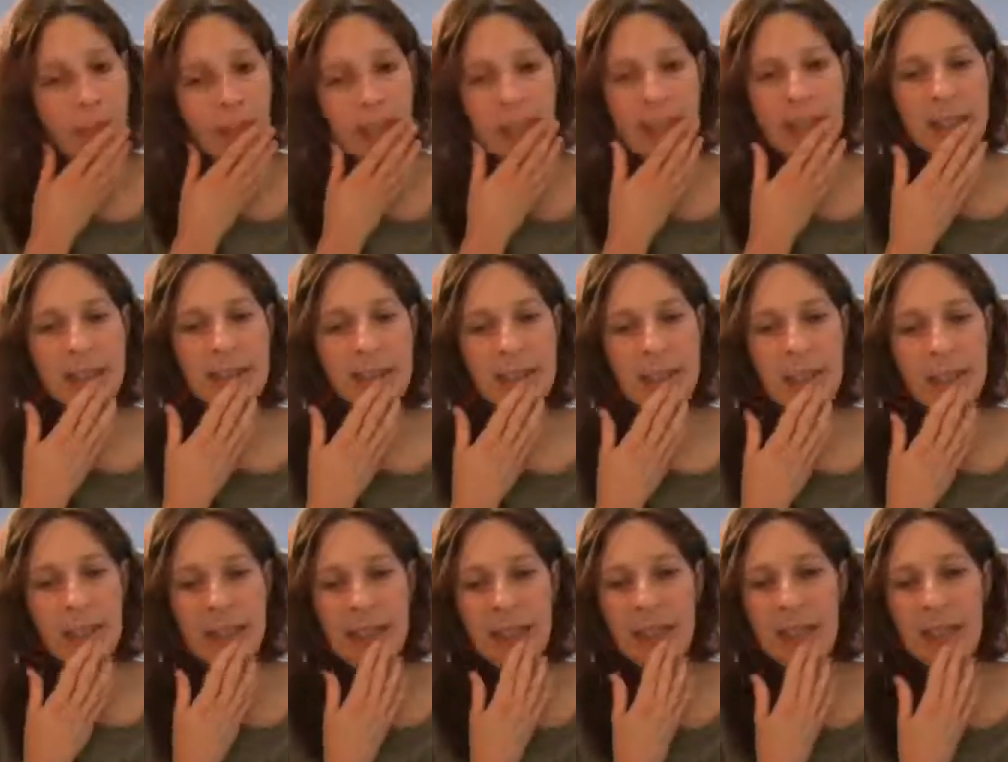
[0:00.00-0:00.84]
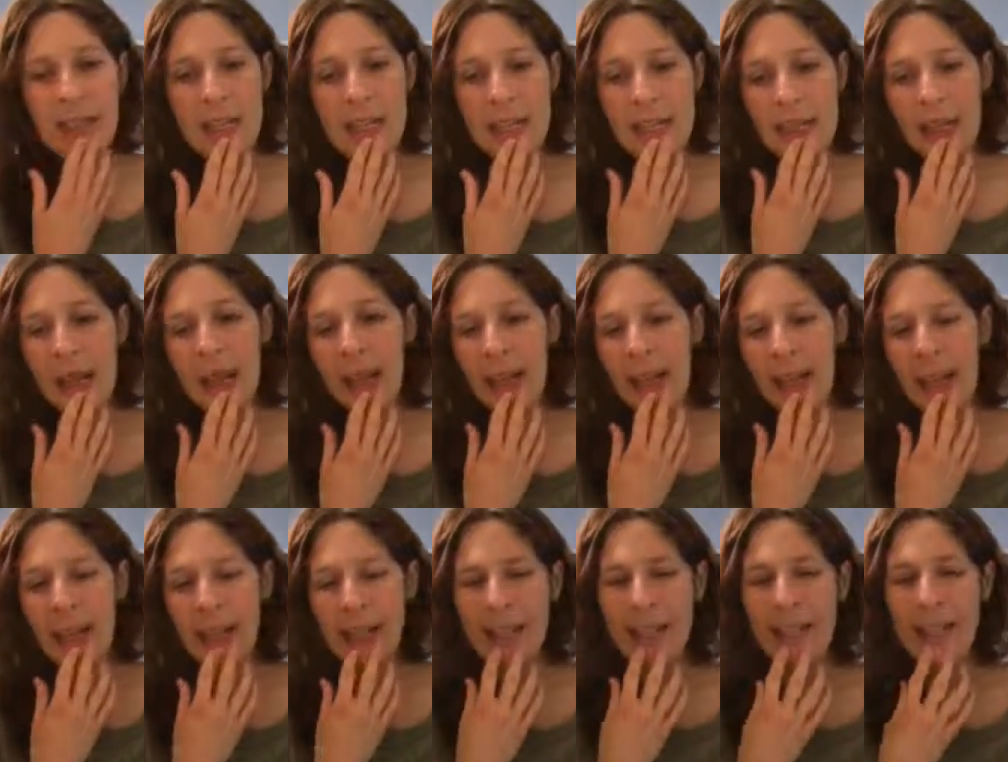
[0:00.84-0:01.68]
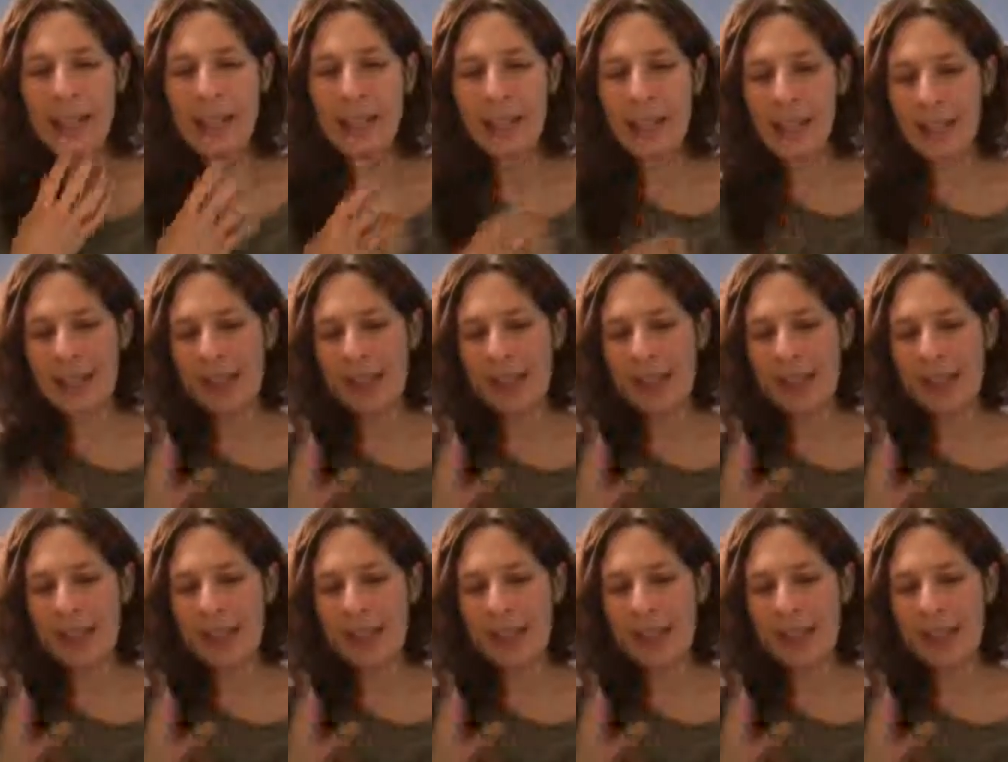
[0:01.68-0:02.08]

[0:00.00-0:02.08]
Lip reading: I guess it's like a